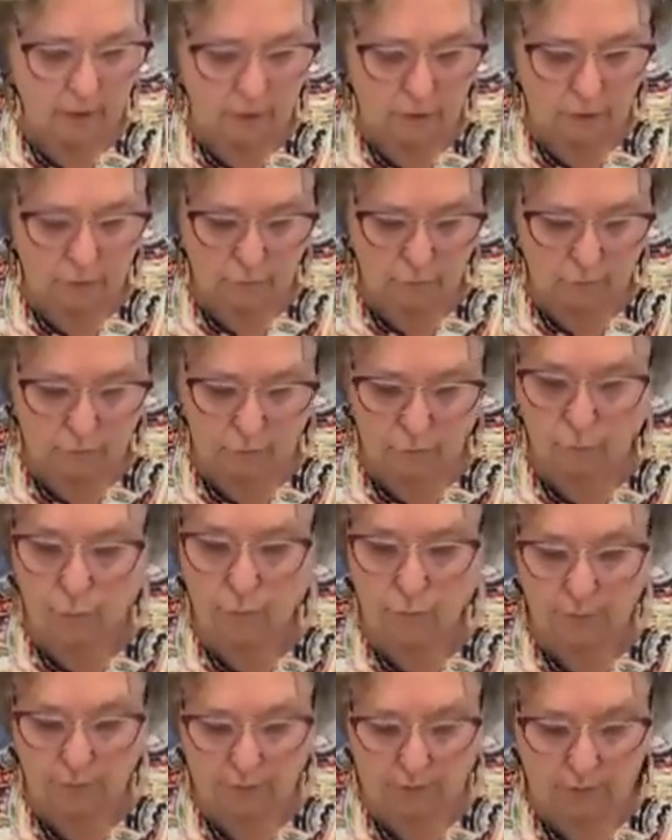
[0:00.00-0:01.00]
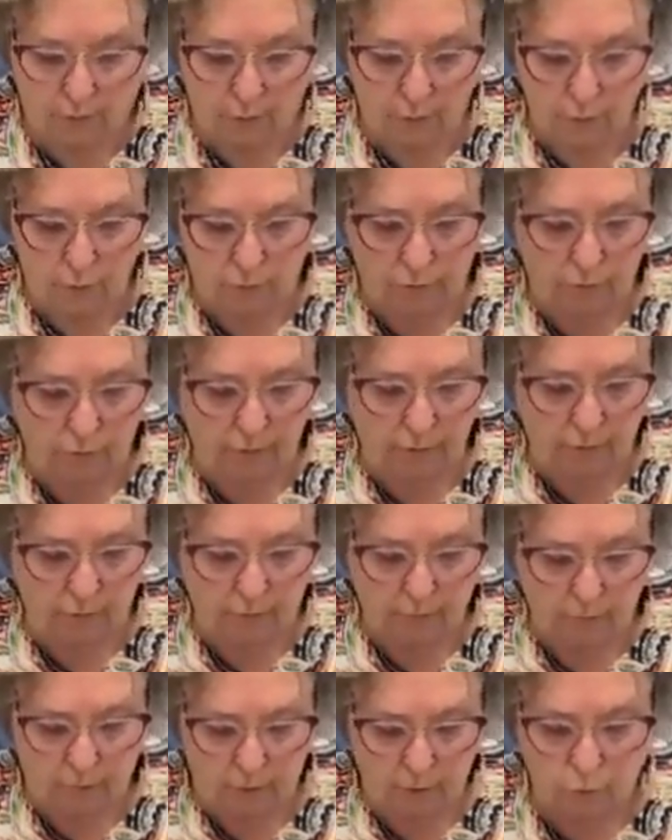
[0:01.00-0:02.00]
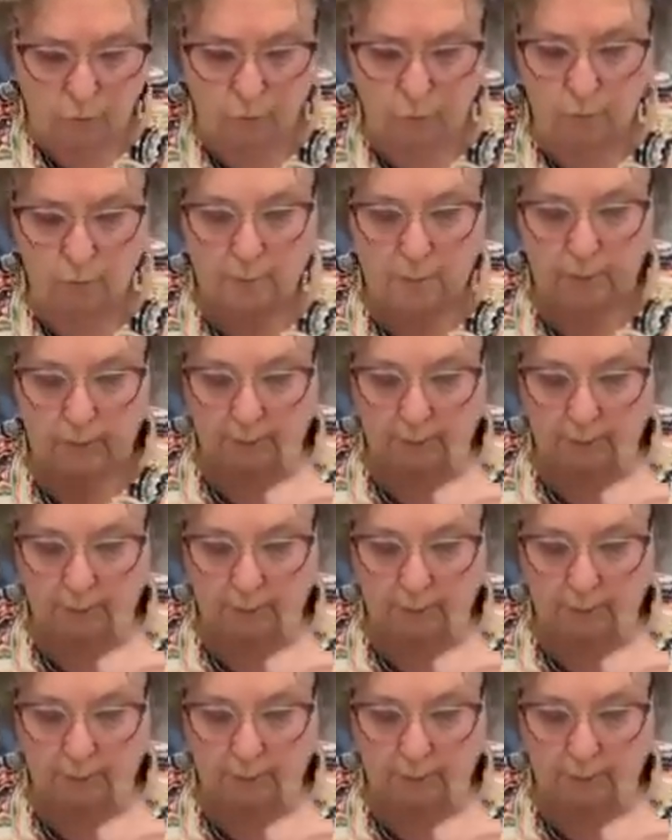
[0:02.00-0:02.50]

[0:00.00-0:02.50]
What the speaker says: To do this, use this mushroom